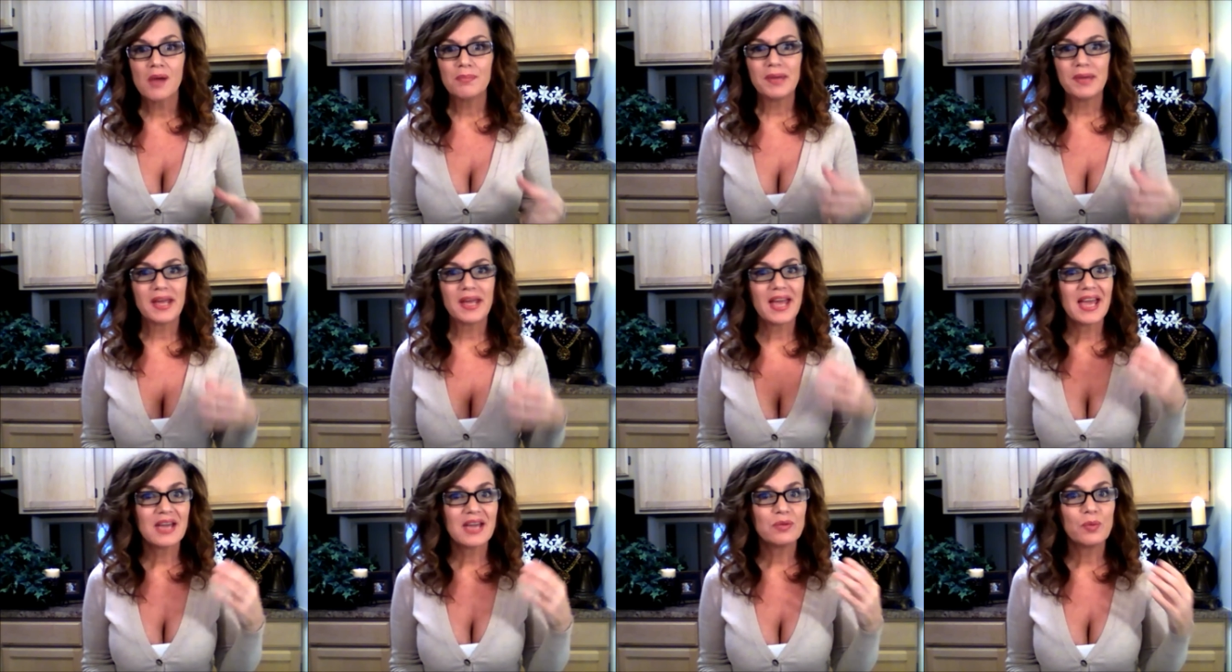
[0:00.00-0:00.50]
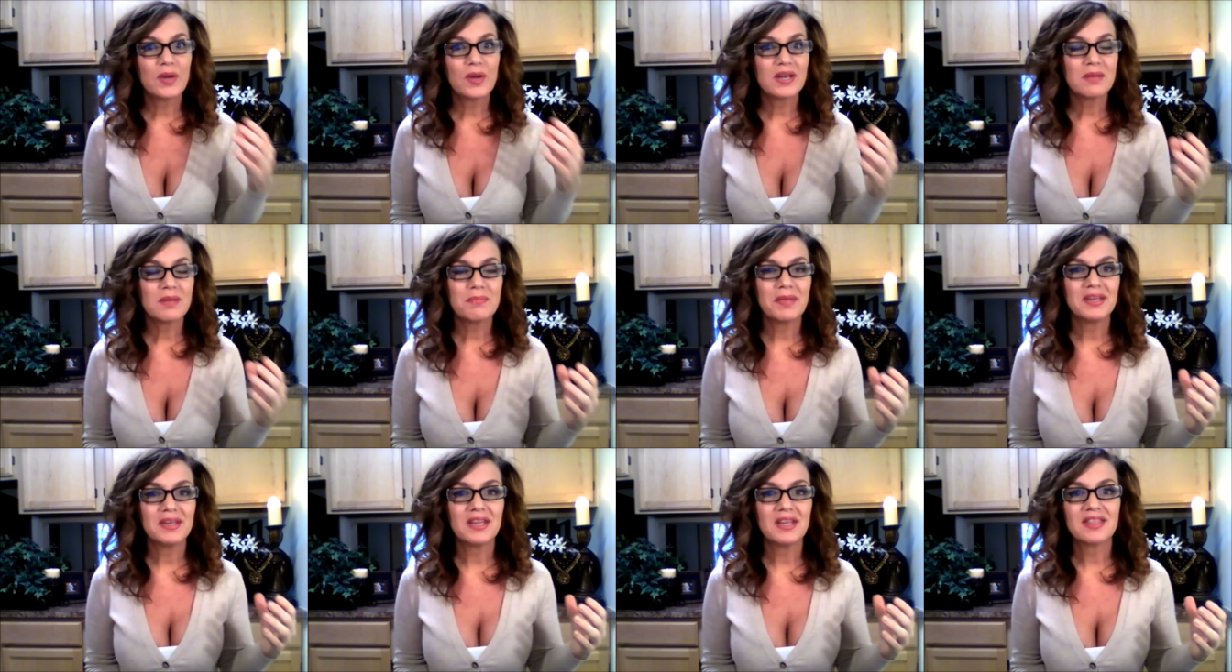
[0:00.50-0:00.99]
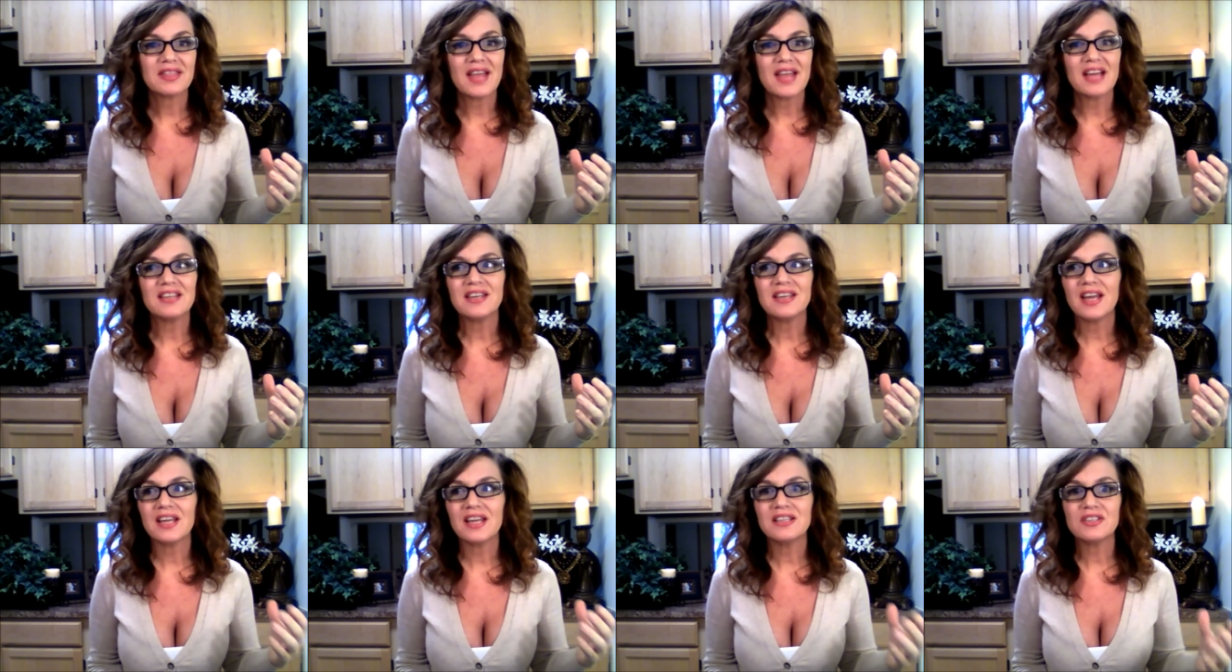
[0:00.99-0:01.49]
But hey, wait a minute,
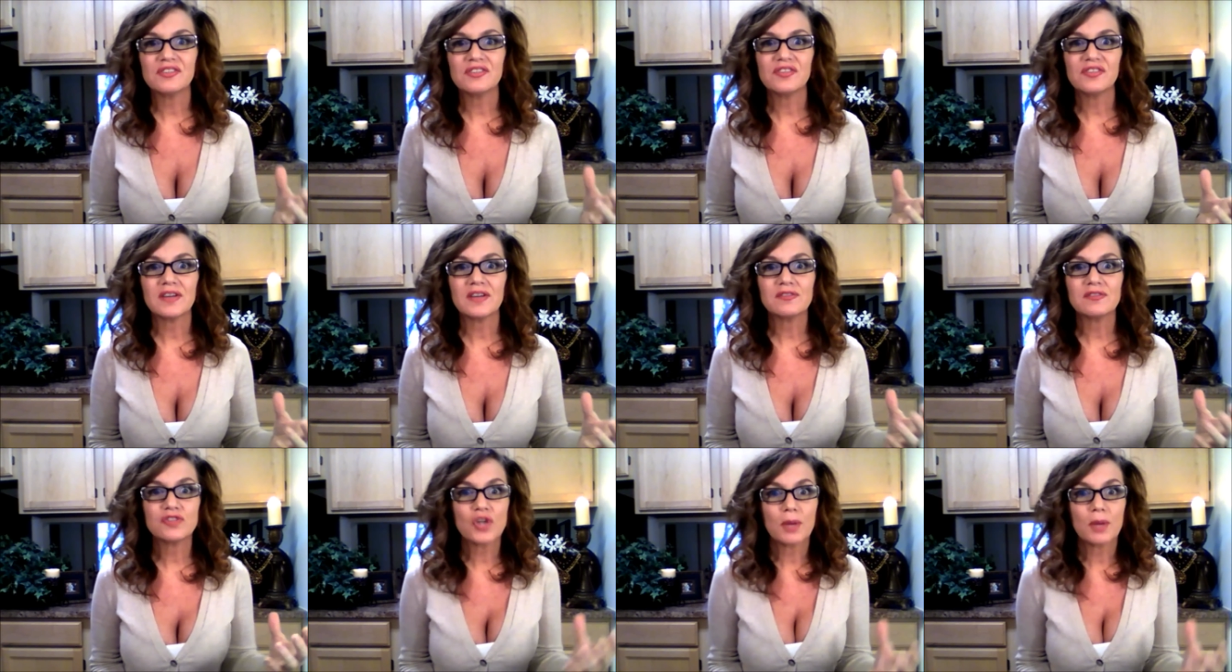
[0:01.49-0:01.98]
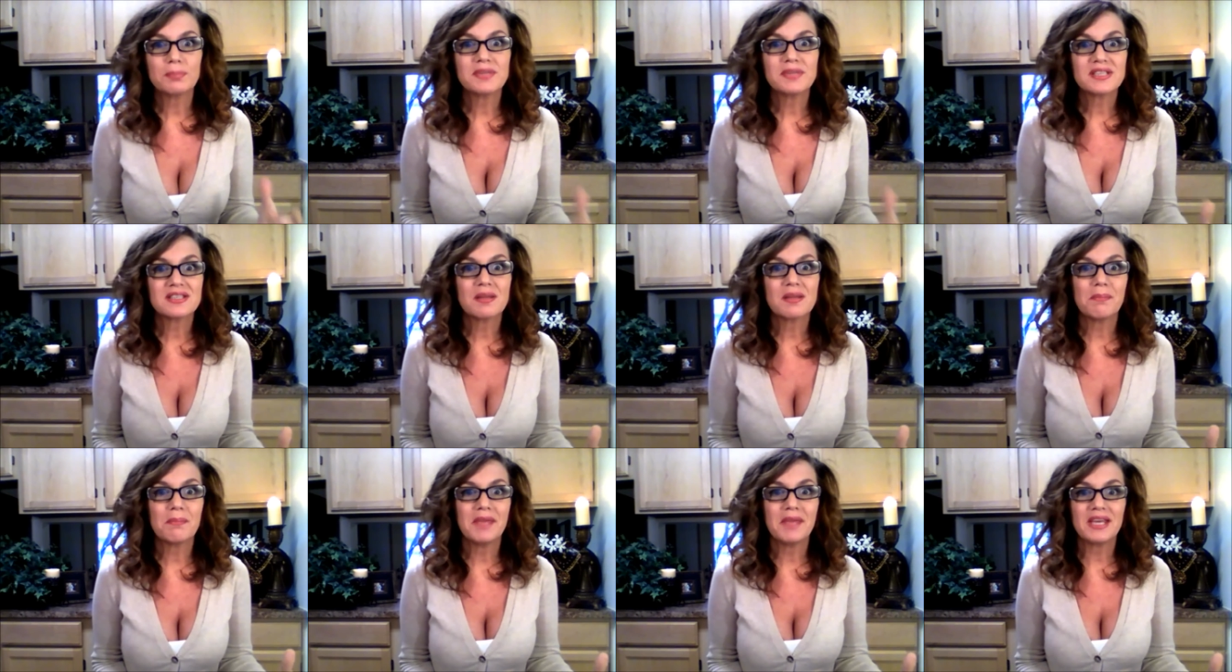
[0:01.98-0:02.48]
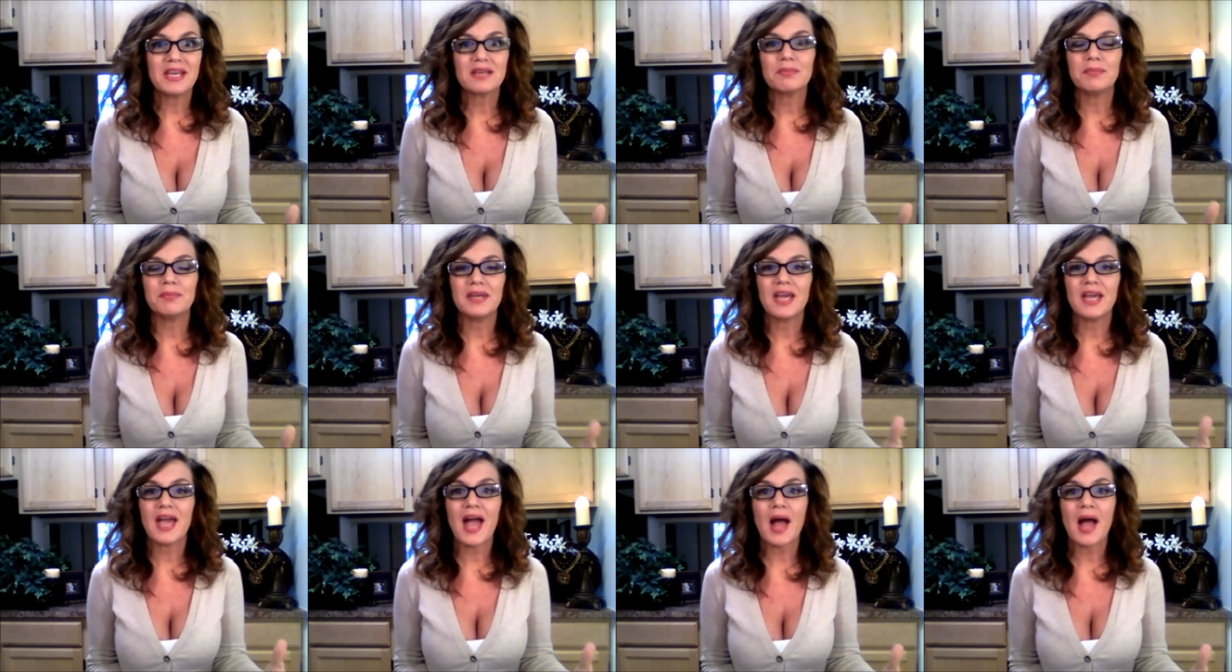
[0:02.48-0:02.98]
that 9-to-5 job doesn't make
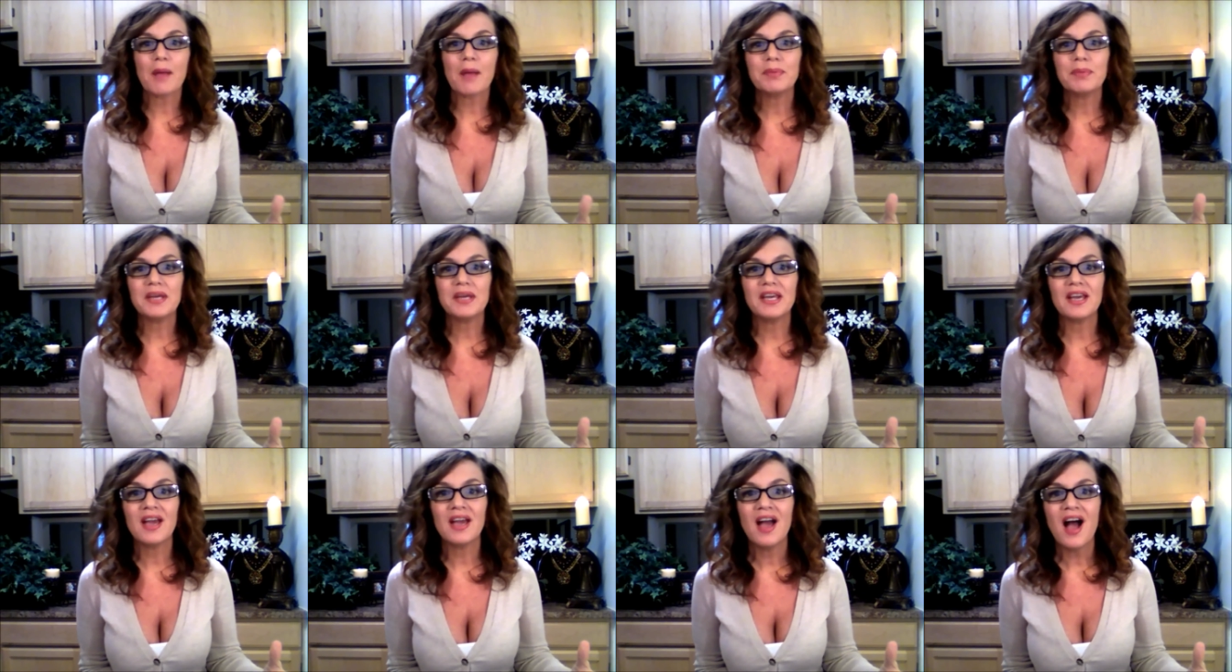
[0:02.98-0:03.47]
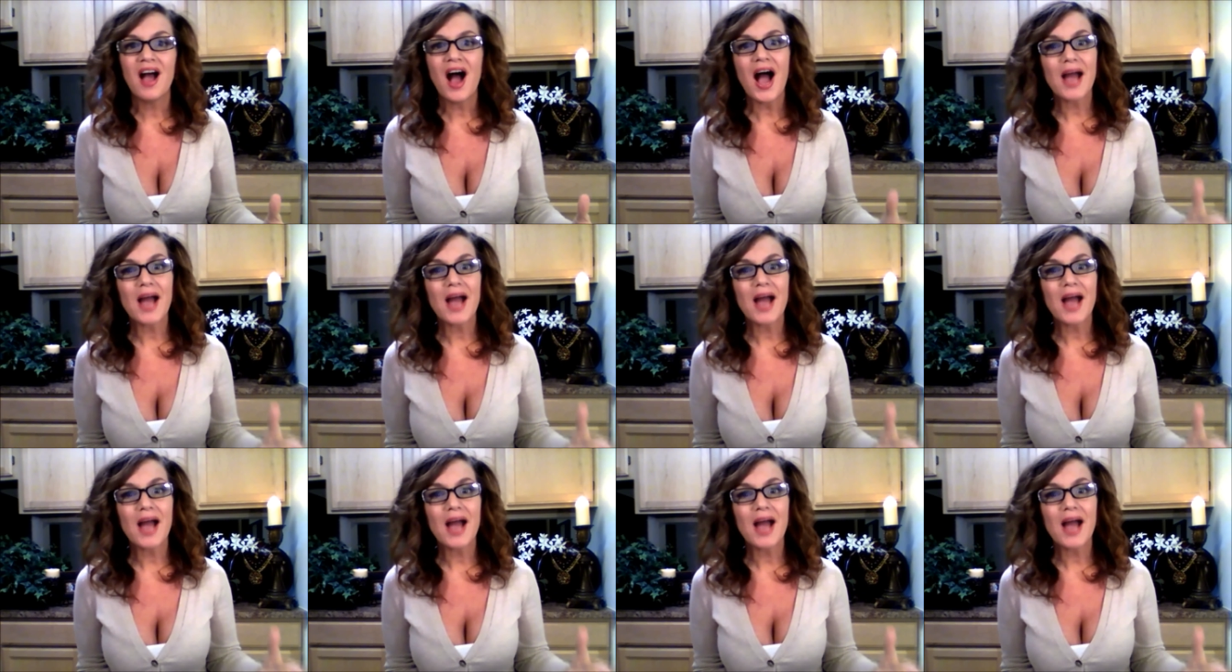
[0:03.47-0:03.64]
me happy.